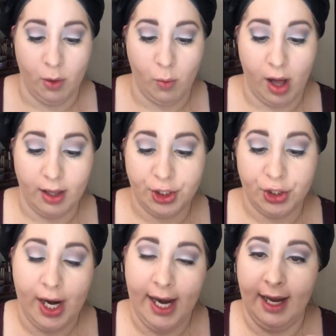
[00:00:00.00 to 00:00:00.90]
While it's
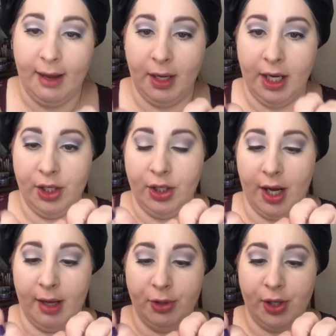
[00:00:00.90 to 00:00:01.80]
drying, I'm
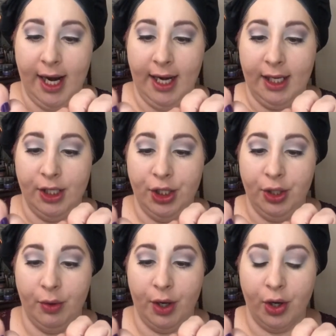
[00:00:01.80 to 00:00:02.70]
gonna dry it
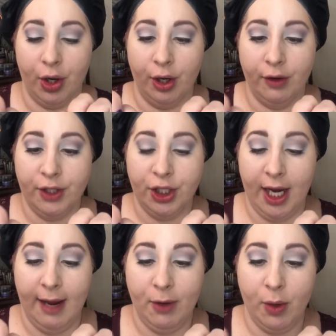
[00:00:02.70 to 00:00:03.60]
into a curved
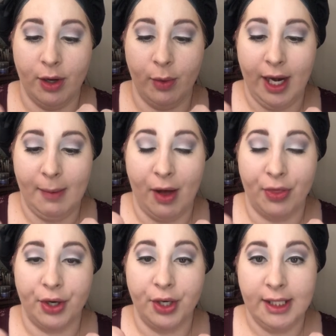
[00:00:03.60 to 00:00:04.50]
shape. You wanna wait
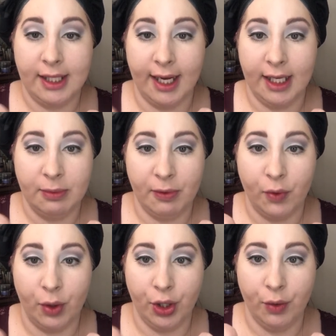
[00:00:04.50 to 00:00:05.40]
about 30 seconds
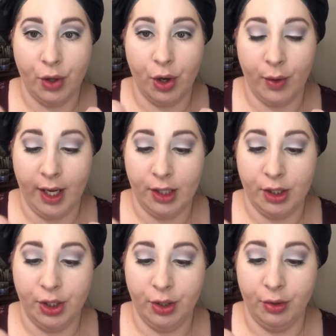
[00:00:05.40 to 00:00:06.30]
before you go in
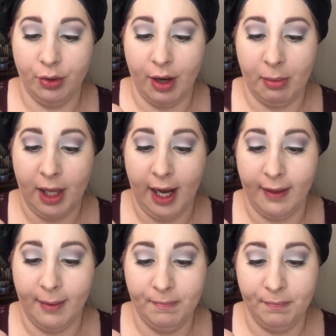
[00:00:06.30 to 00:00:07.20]
to apply
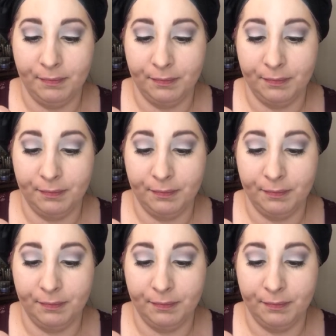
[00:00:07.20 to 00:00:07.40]
them.